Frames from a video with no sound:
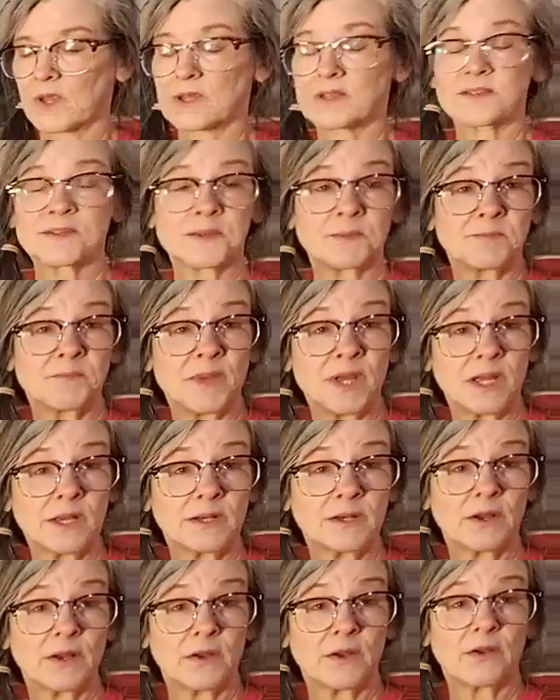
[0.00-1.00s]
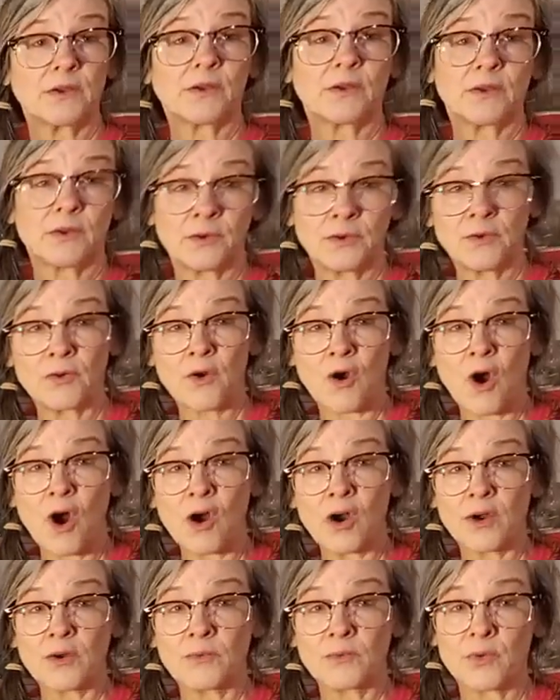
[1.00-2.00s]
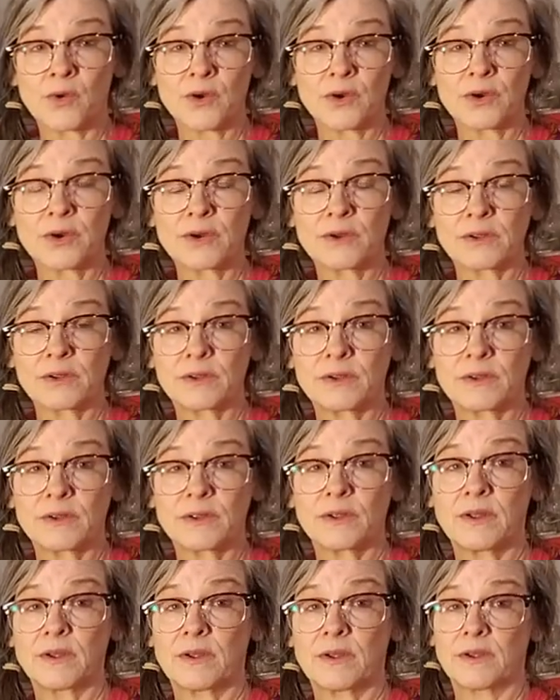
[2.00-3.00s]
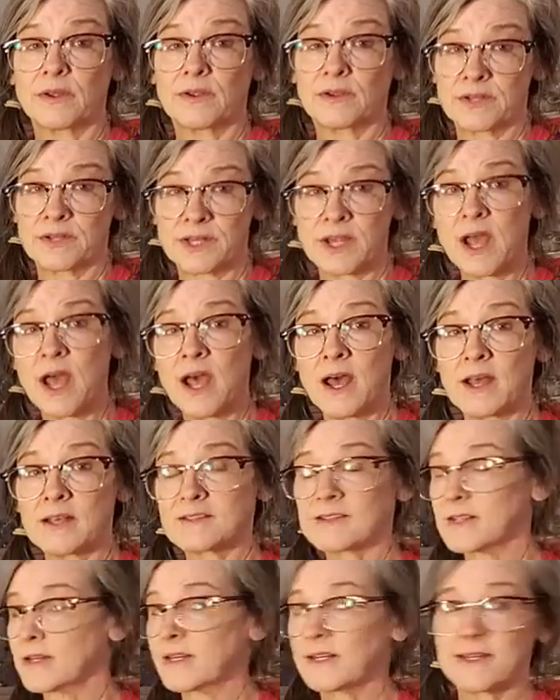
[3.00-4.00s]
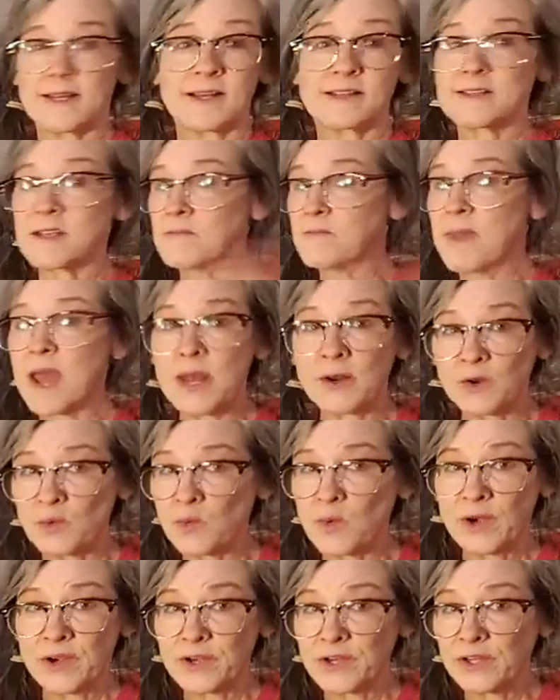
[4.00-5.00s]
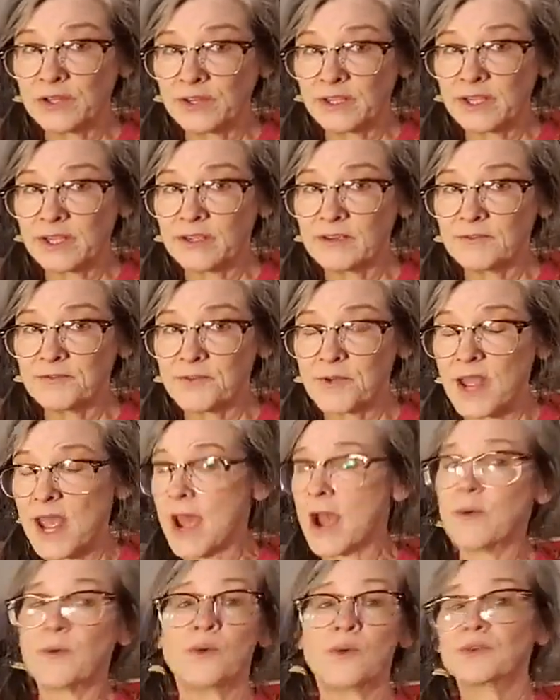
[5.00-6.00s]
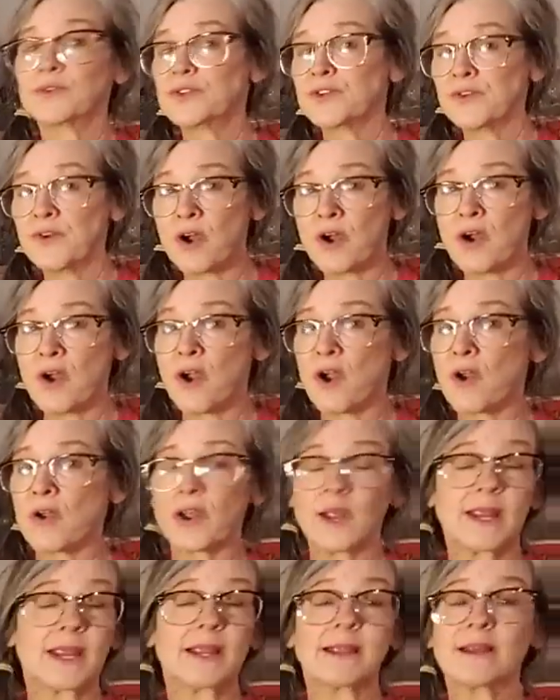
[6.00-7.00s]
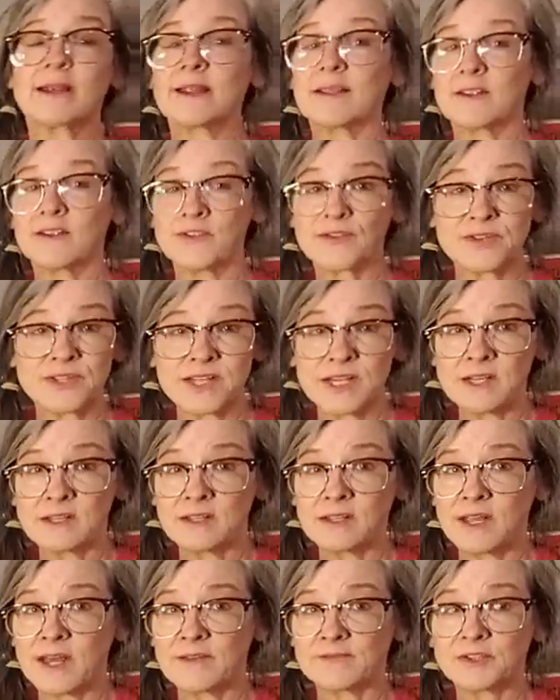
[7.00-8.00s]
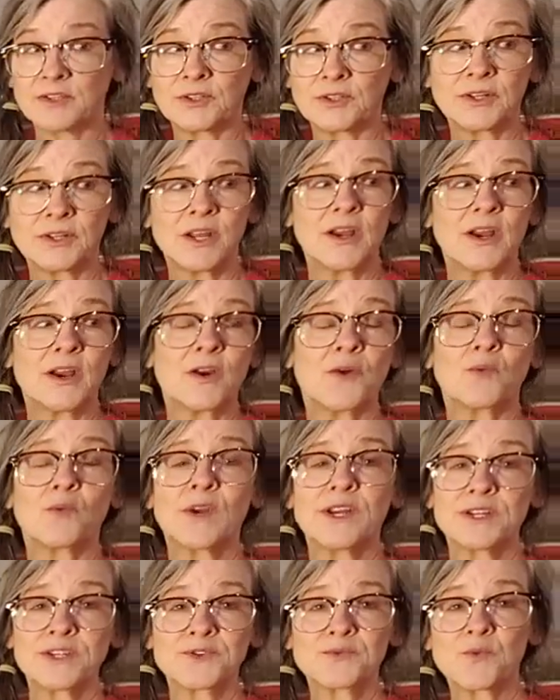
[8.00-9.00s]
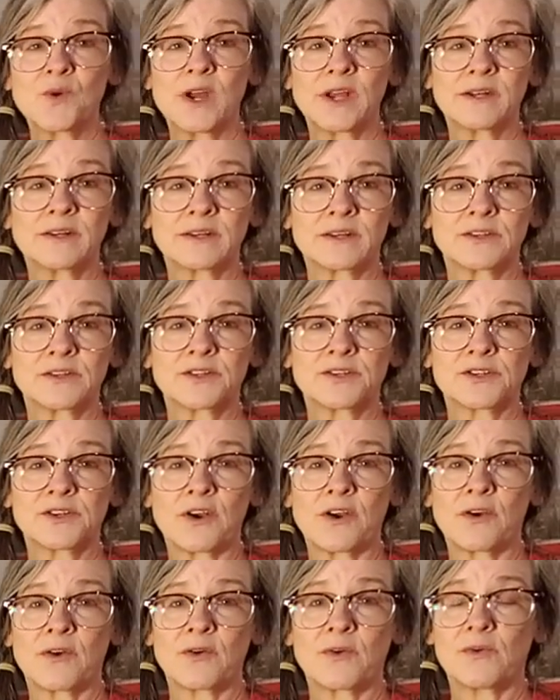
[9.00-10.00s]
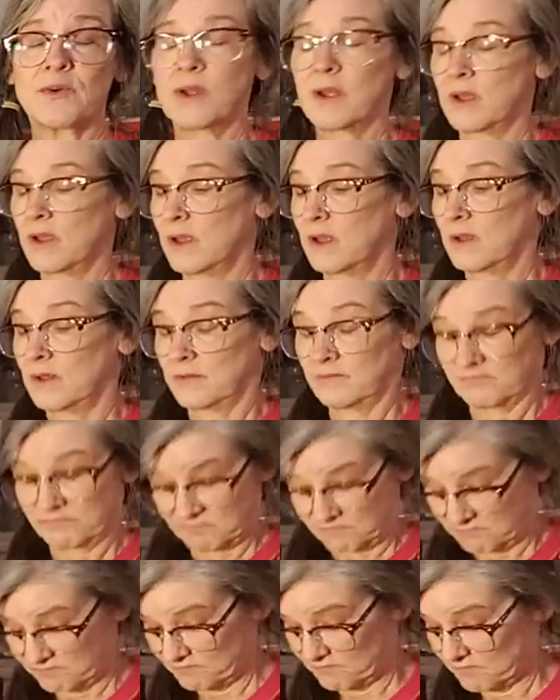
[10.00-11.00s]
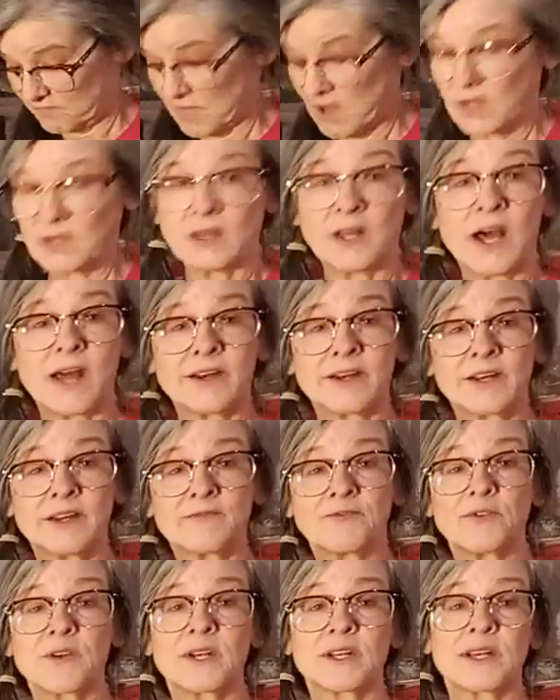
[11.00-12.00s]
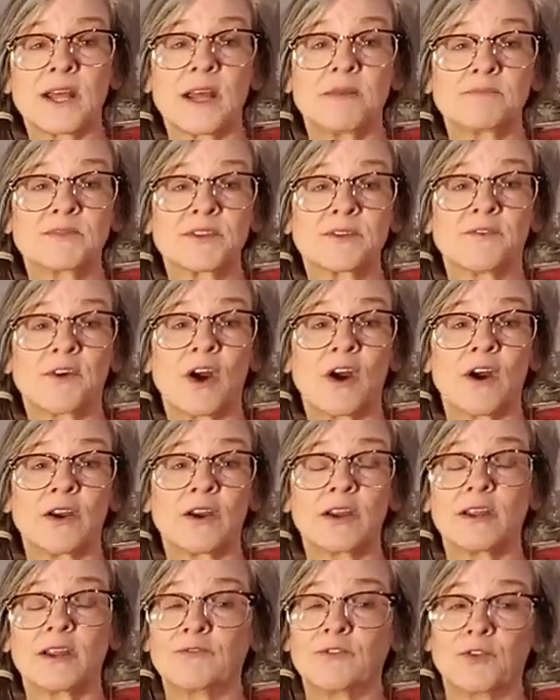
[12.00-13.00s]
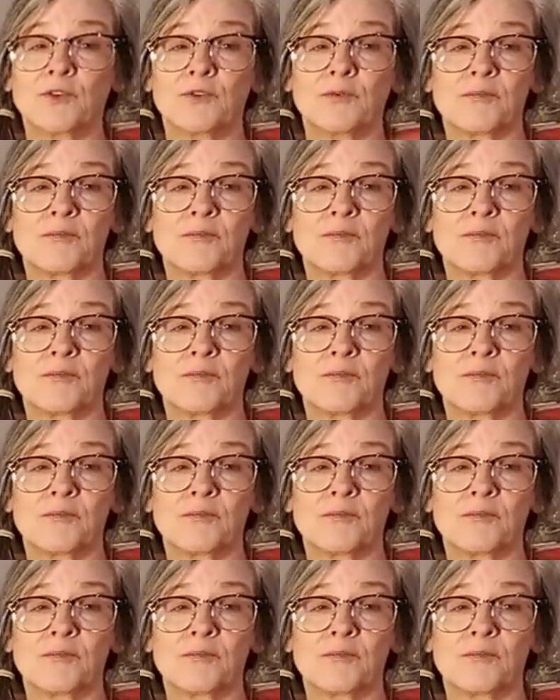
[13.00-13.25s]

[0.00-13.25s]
submit your artwork to us, and it doesn't matter where you live, how old you are, your skill level. We just want to show a lot of different types of art. If you're a